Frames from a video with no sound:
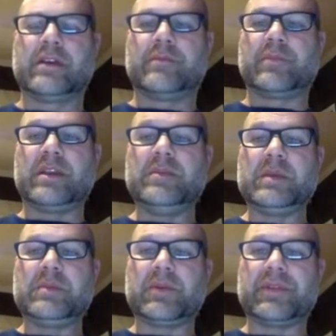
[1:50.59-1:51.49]
Many
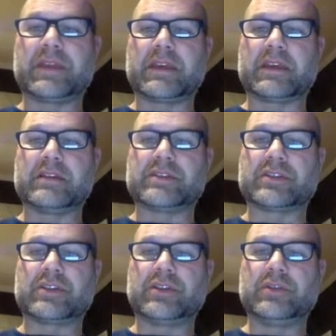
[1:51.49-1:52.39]
people think it is
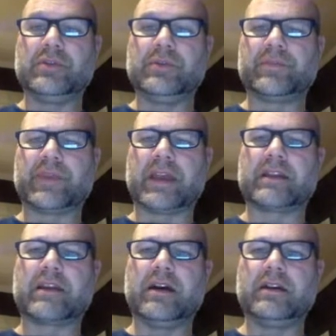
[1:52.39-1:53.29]
cute and
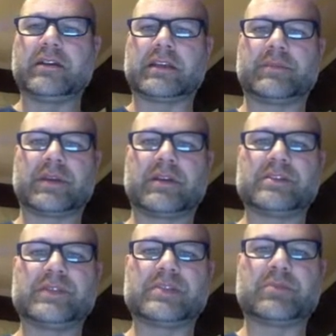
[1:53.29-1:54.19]
cuddly because
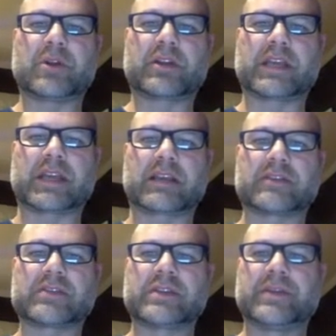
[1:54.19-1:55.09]
of its markings.